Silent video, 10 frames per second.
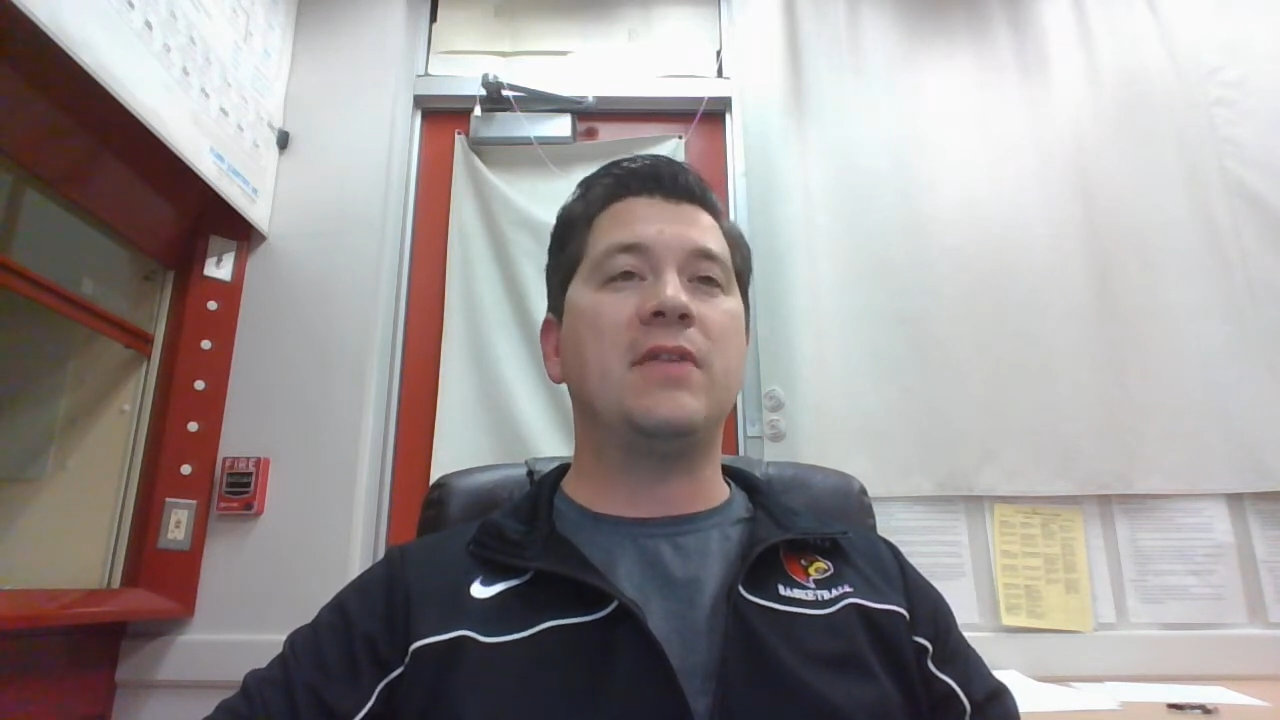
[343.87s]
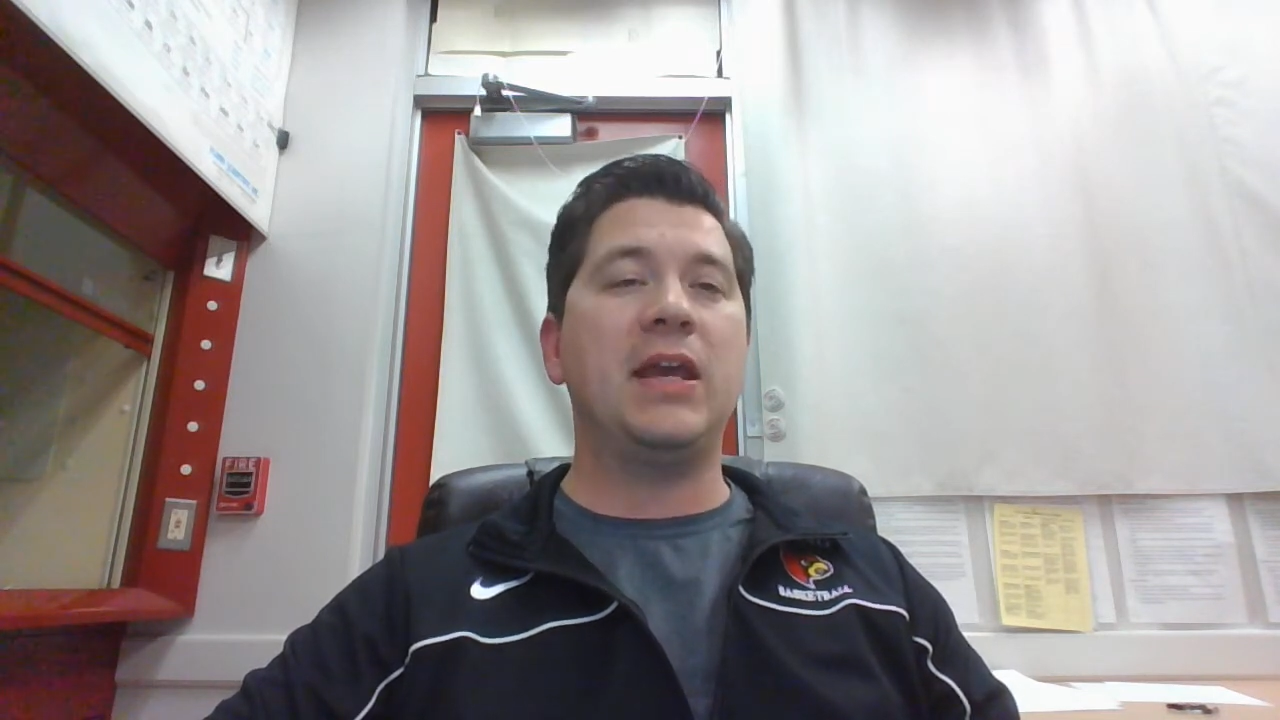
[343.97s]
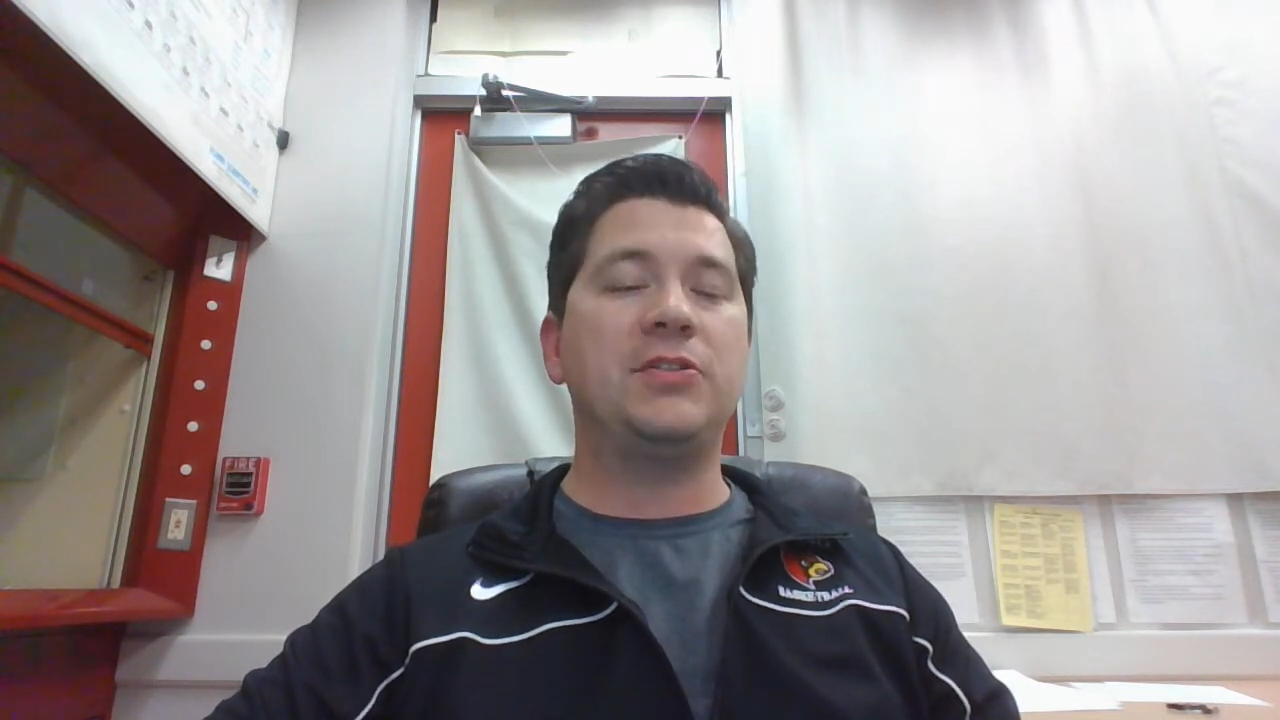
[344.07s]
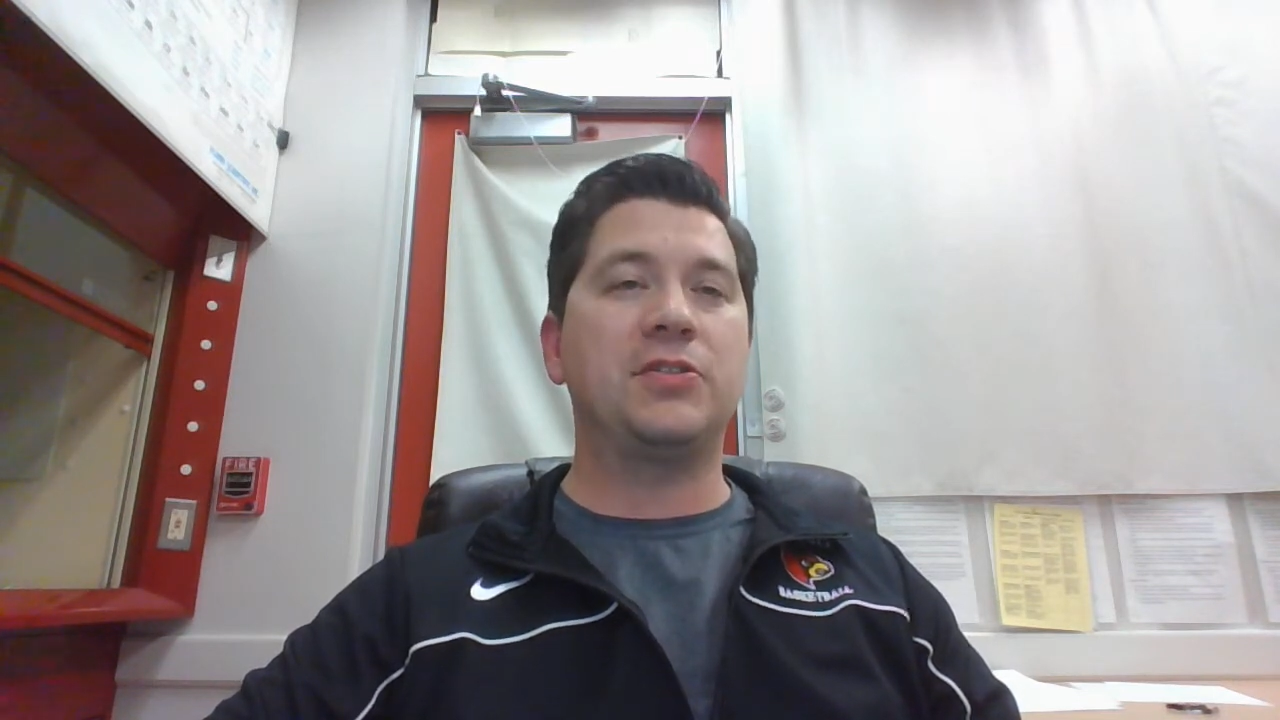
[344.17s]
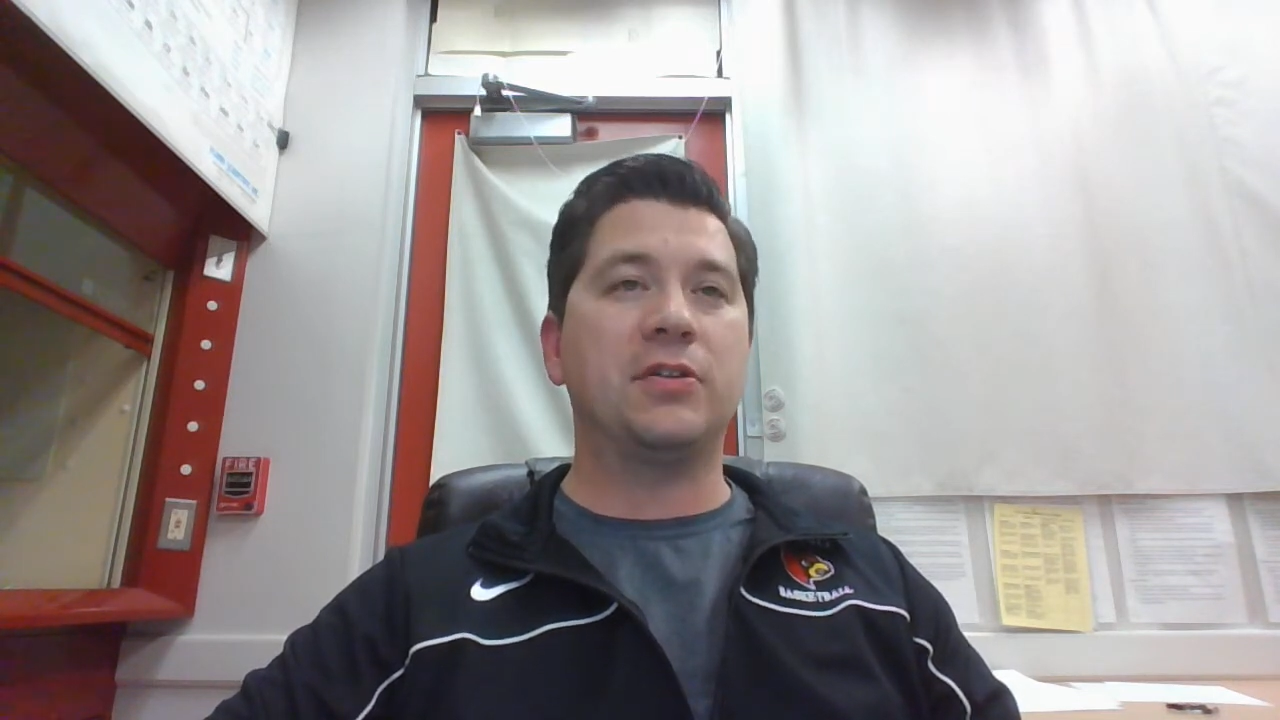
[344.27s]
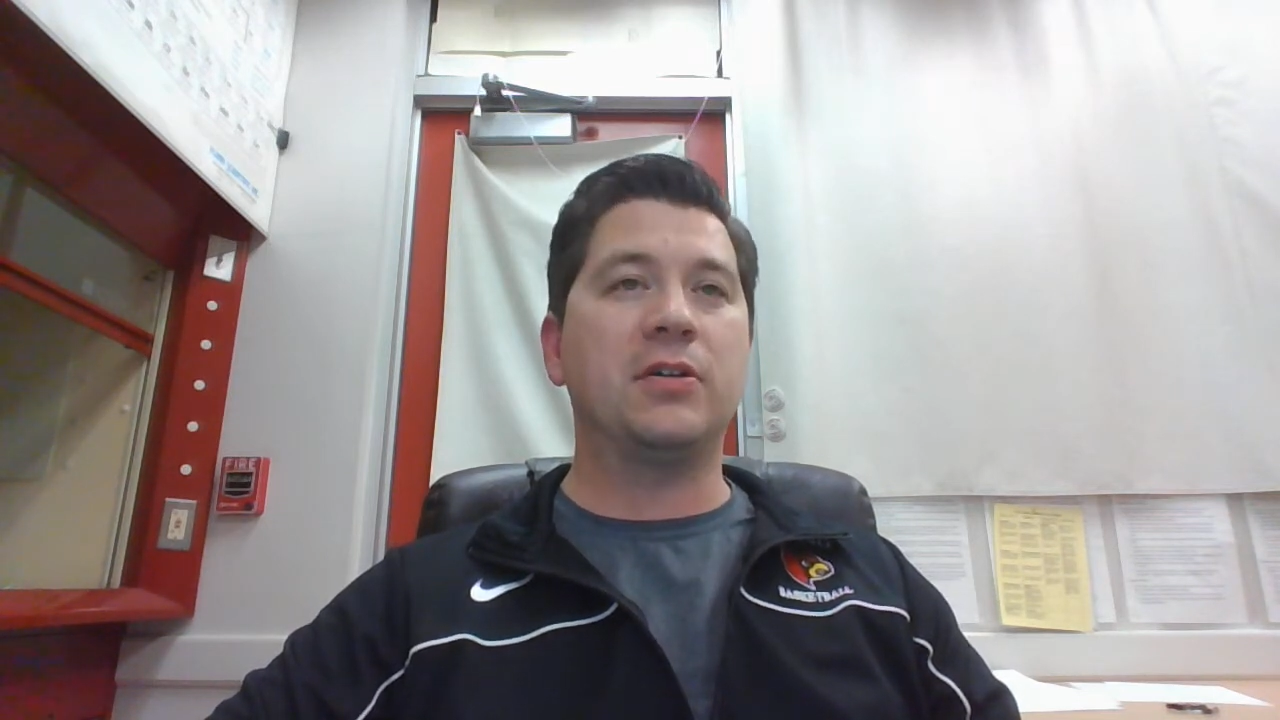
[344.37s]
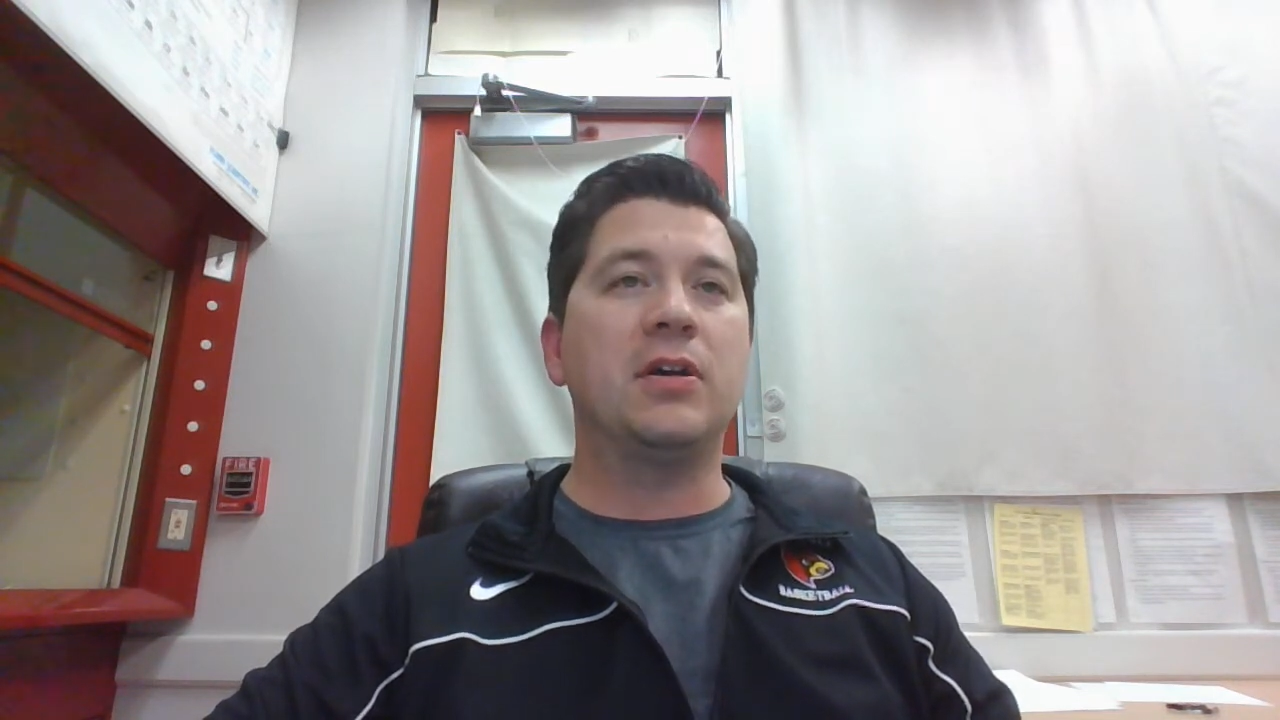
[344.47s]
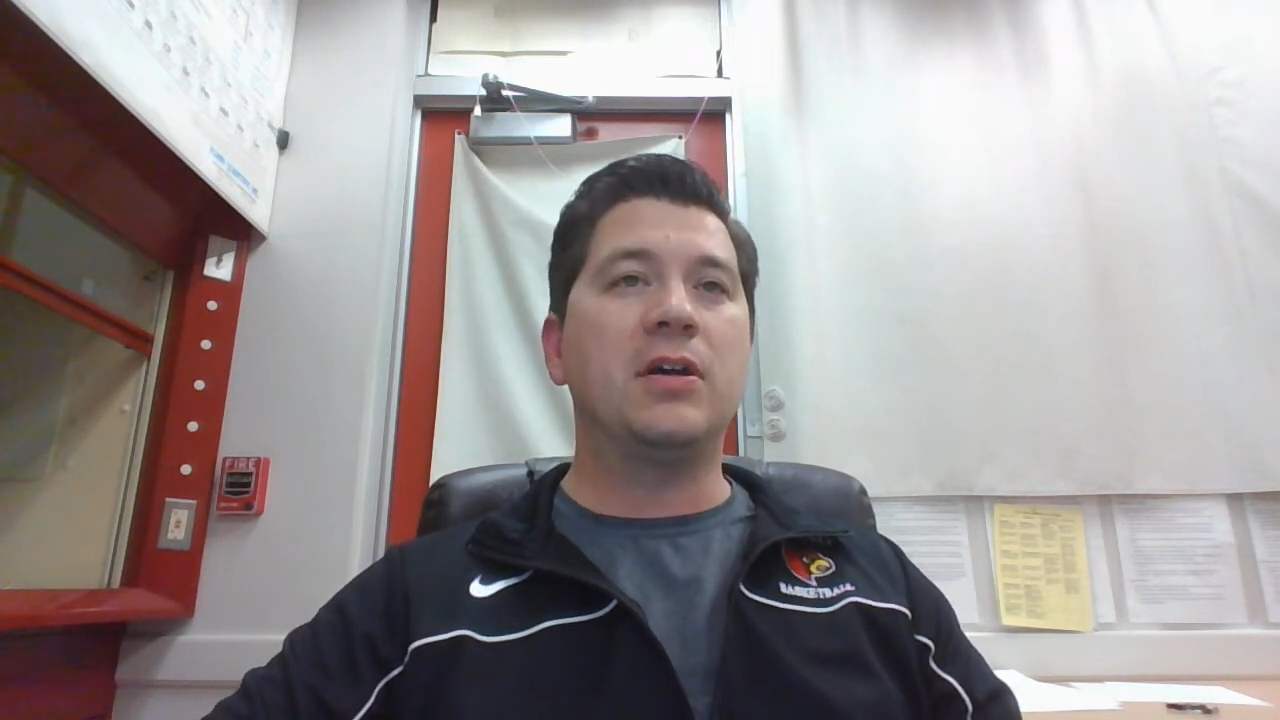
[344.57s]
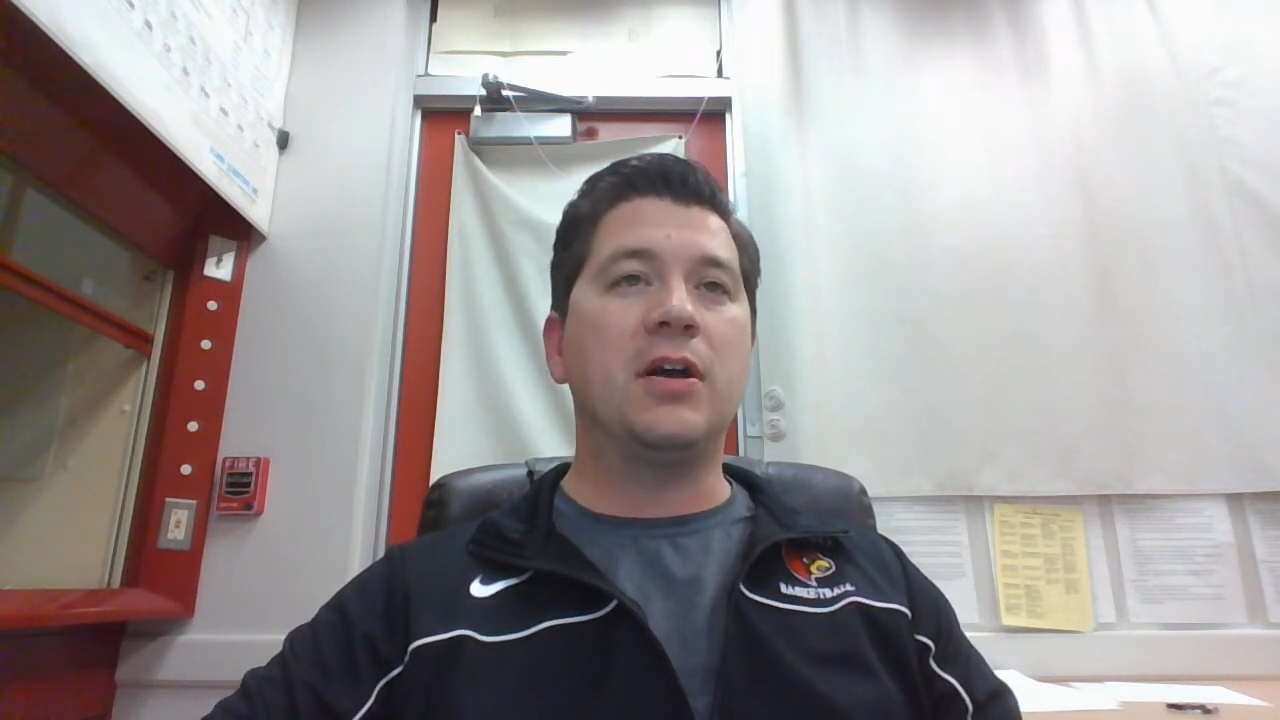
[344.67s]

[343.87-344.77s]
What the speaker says: nature